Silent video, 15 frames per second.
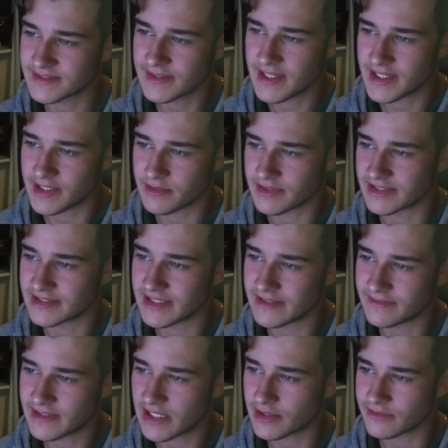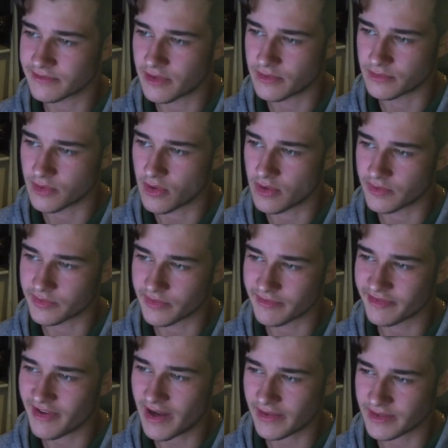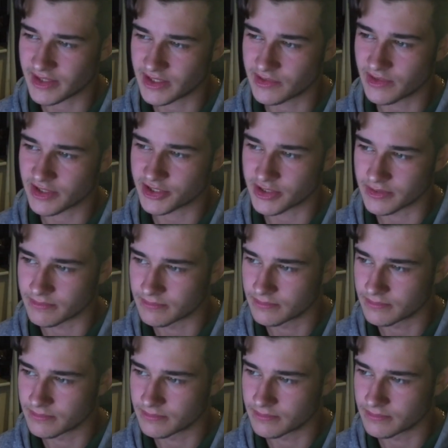day, I received telephone call from father in Russia.